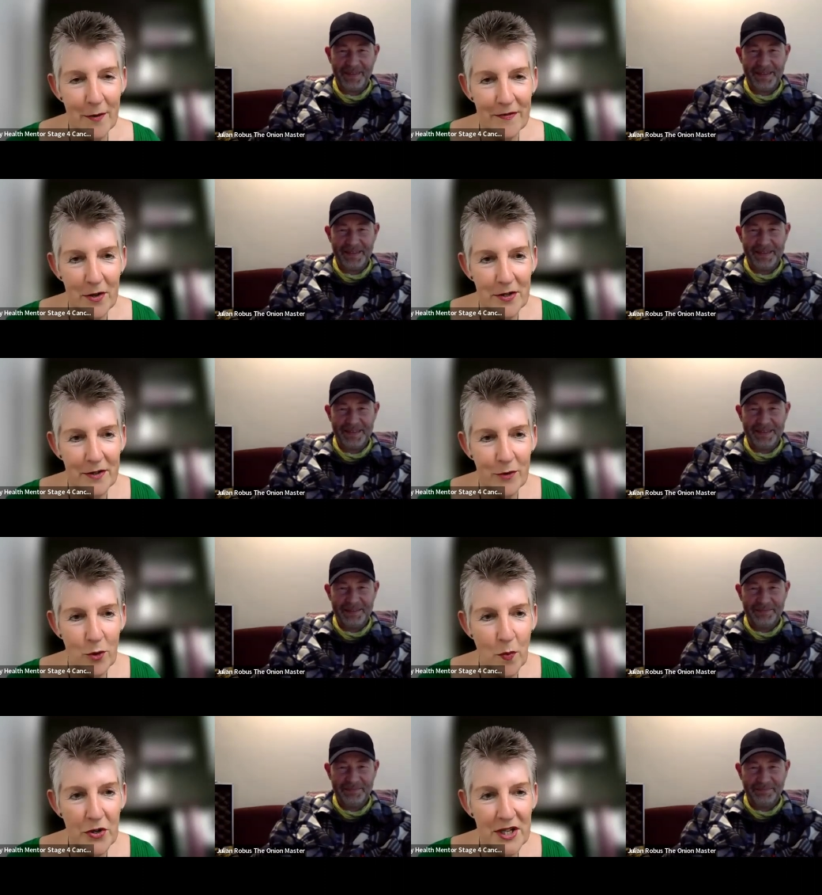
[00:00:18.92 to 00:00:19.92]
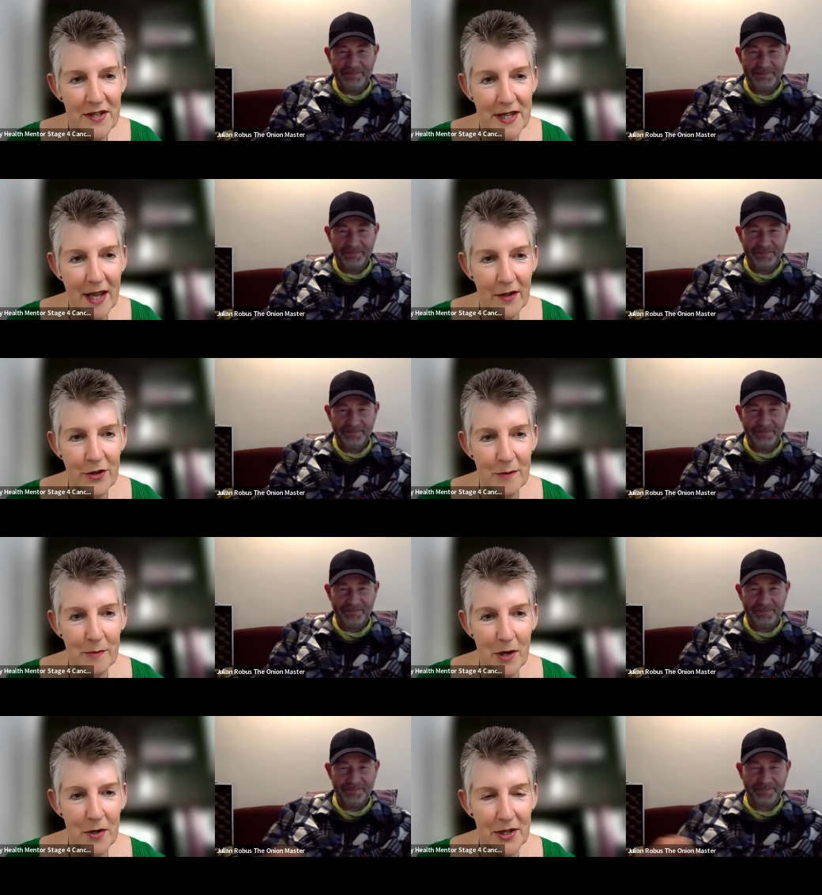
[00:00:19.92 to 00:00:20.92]
Speaker 1: know, first of all, what is the
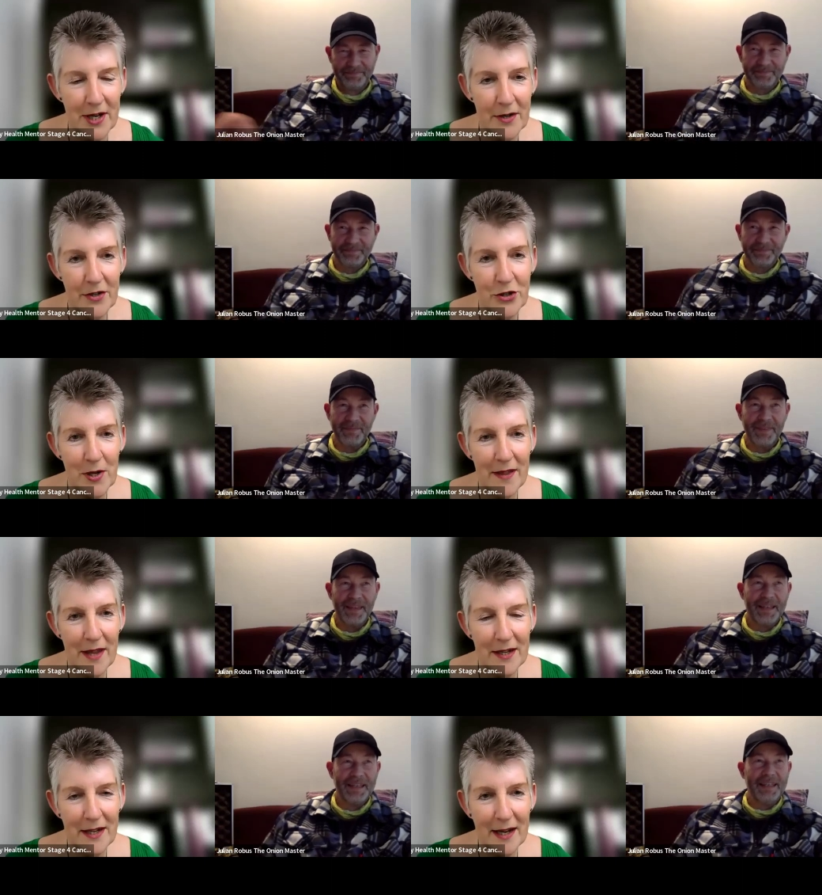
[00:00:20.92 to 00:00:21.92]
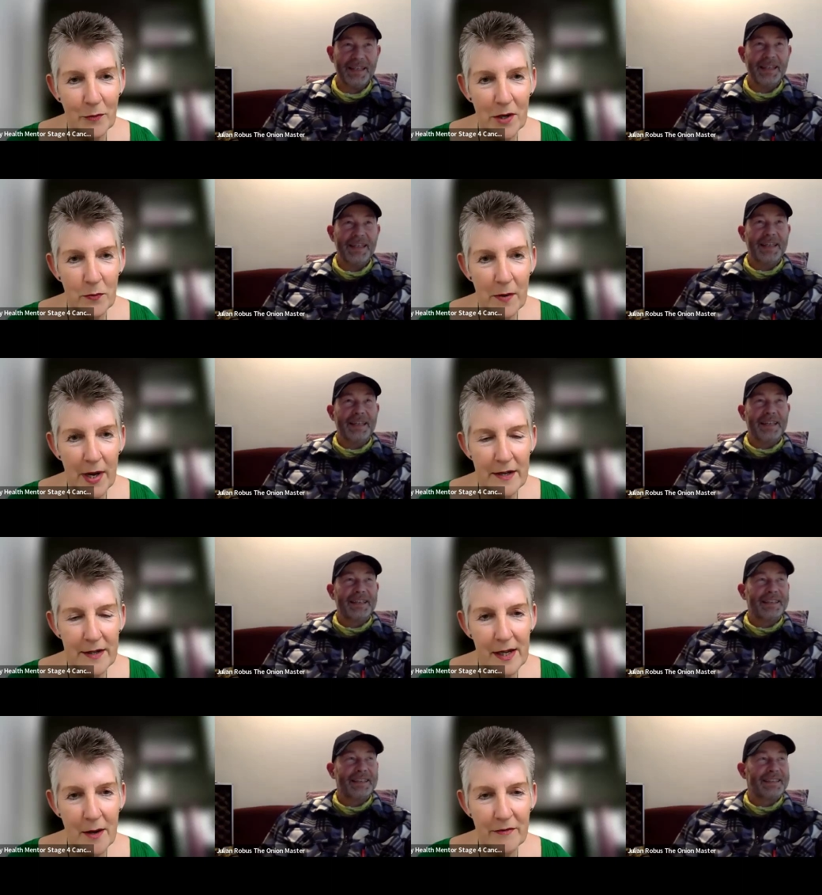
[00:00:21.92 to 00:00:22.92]
Onion Master? How did you get that name? What, where, where
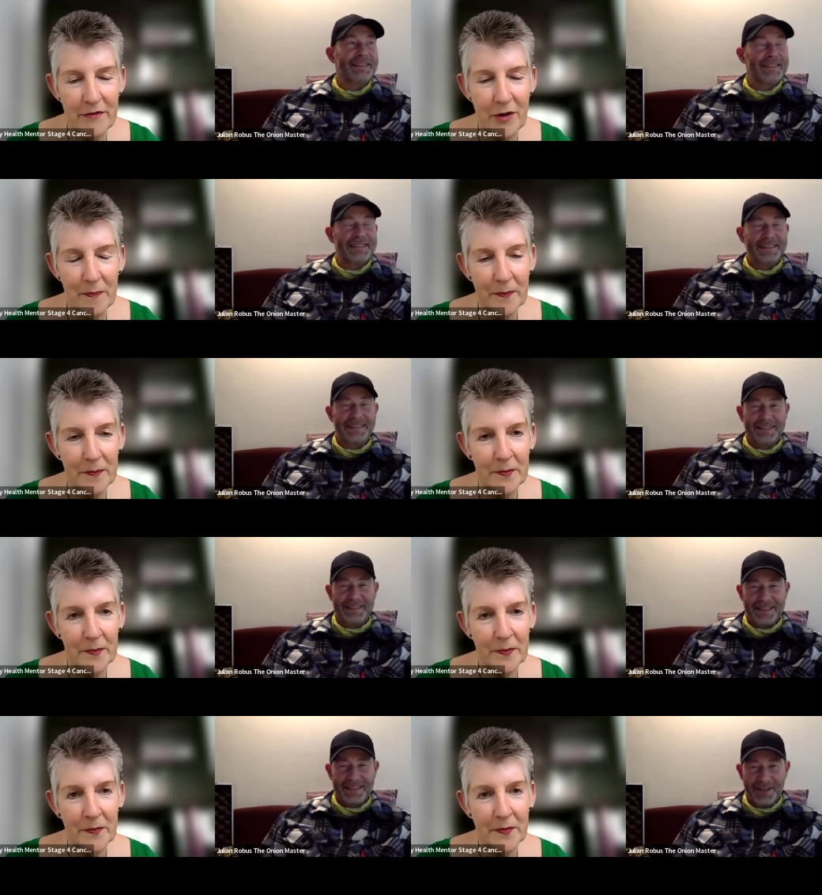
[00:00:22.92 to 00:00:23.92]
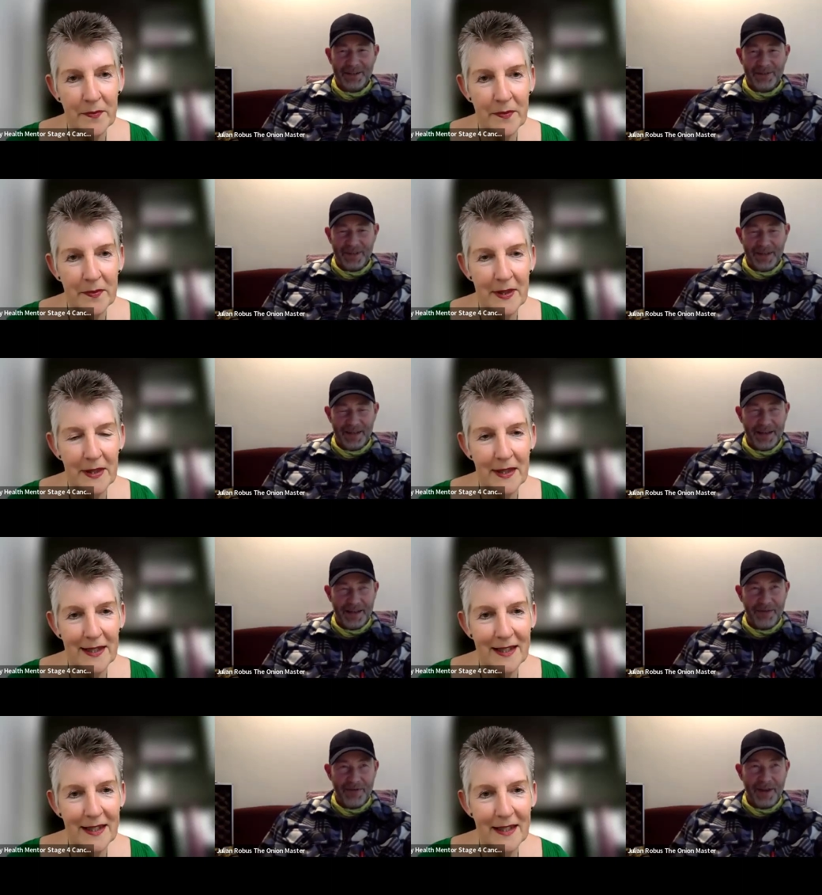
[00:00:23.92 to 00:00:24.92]
does it come from? So
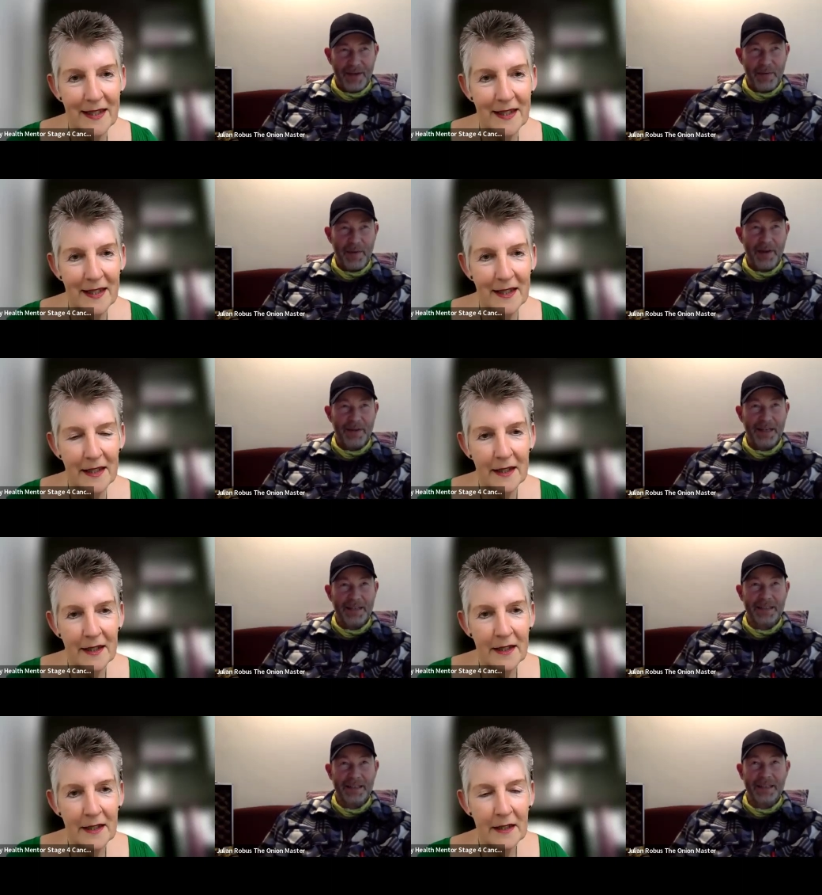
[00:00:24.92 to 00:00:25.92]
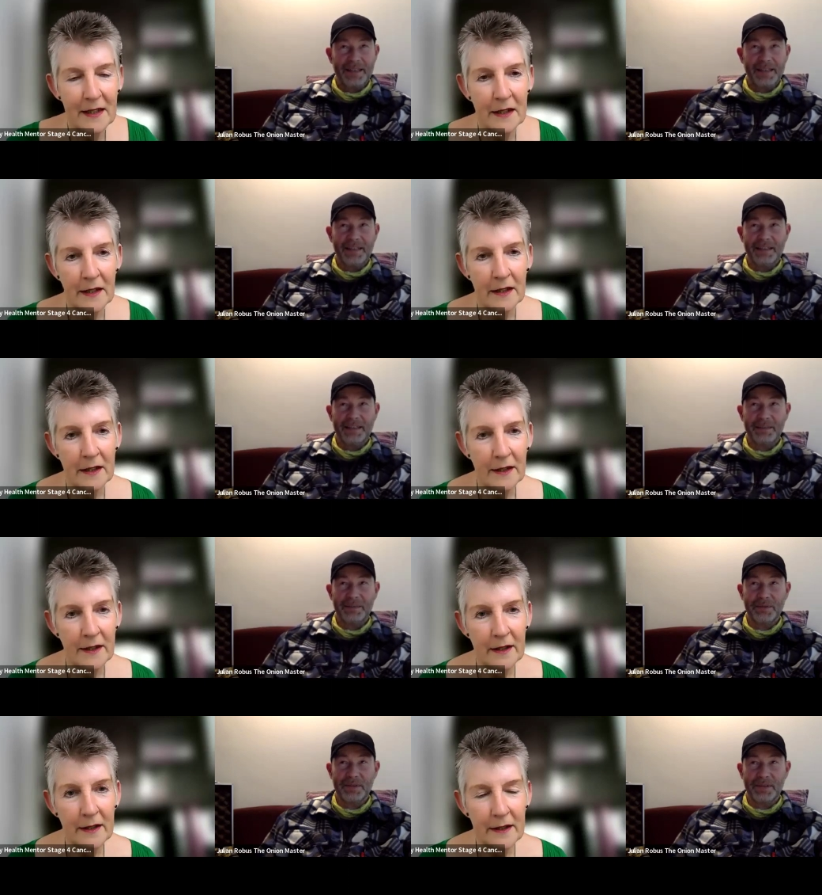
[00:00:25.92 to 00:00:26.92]
it all
Speaker 2: came about accidentally.
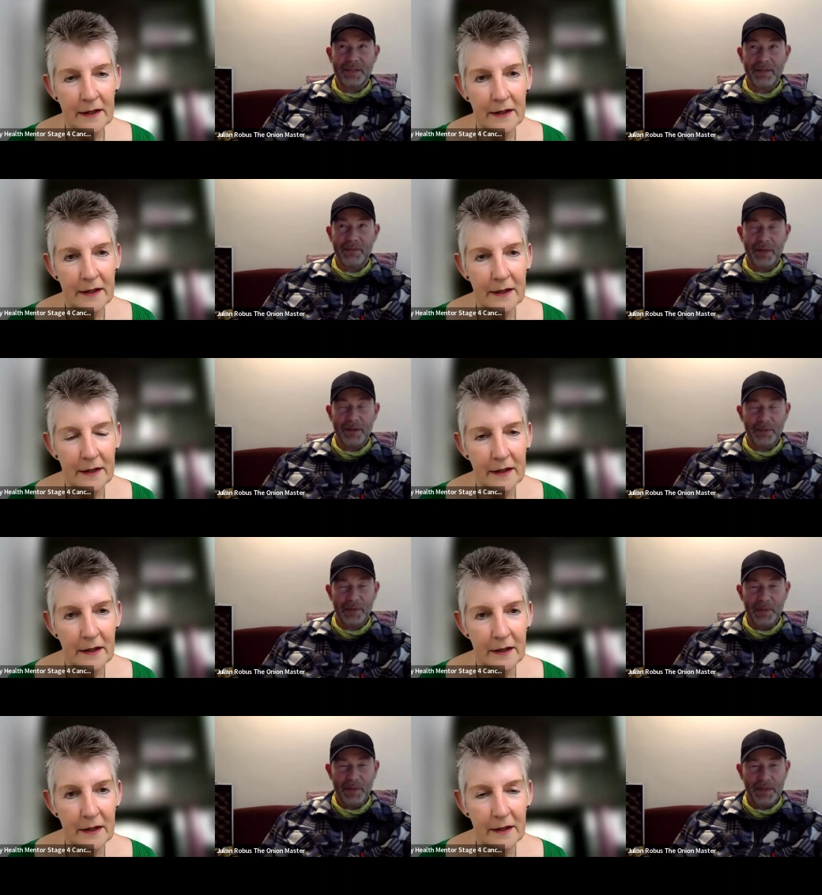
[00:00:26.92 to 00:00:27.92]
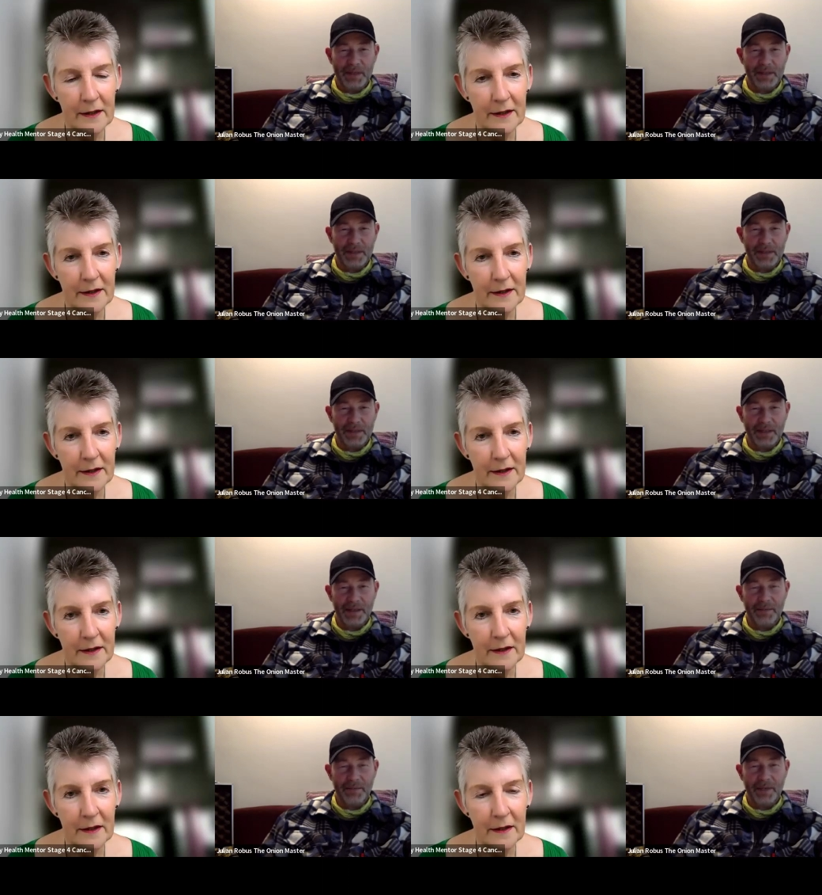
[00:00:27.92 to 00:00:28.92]
This was never meant to be a business.
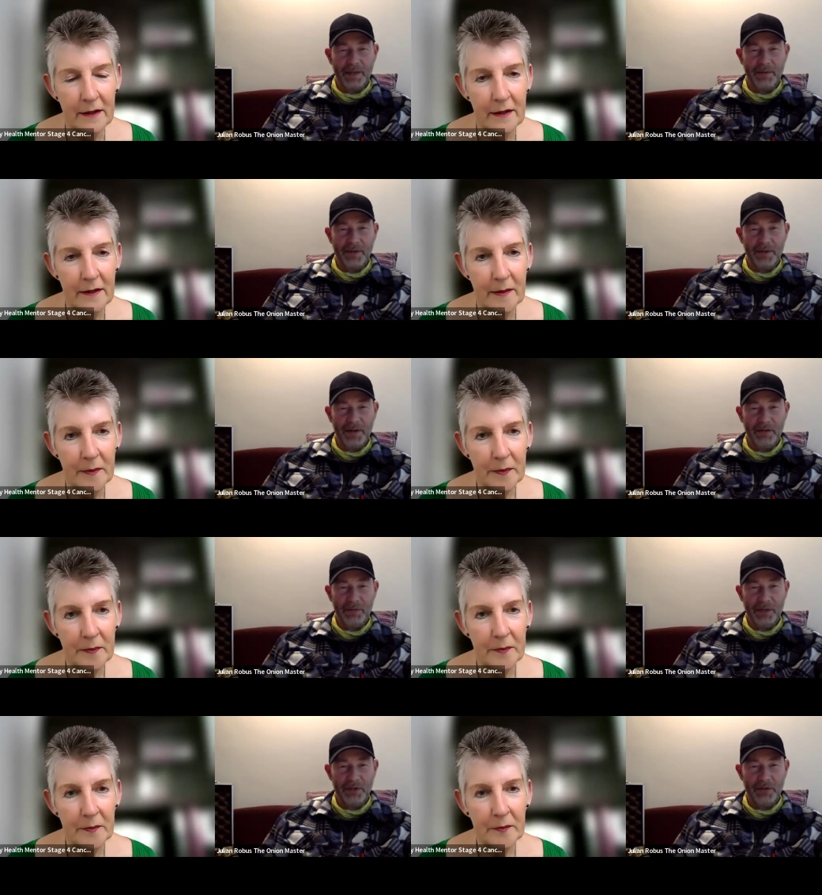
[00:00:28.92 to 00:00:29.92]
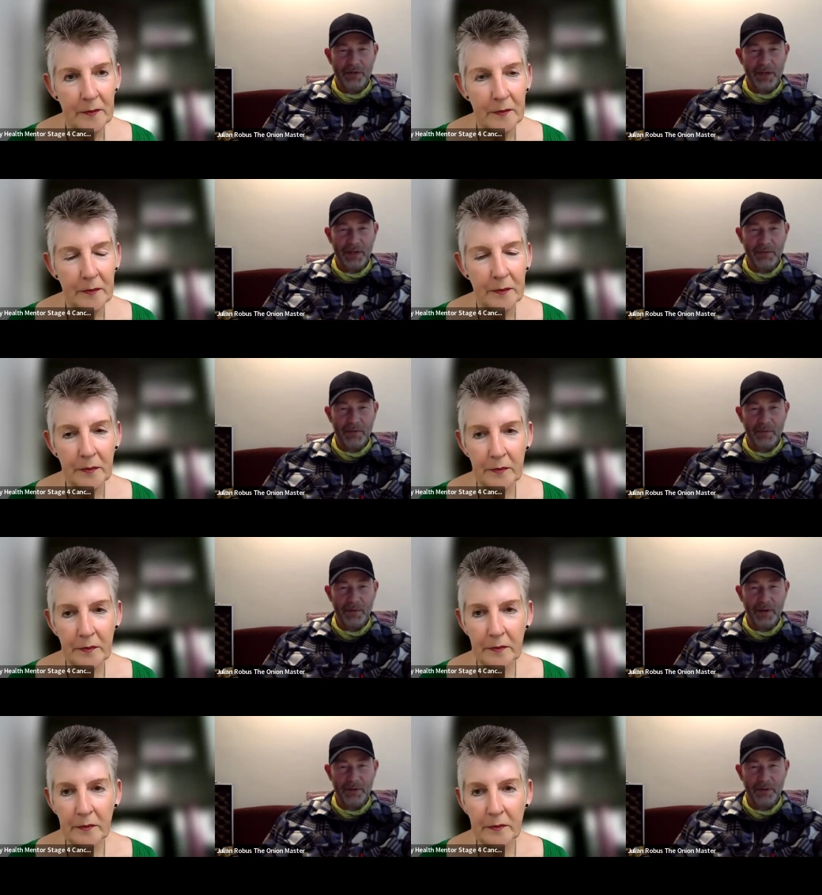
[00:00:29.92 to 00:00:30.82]
Um, it was only ever me trying to get rid of my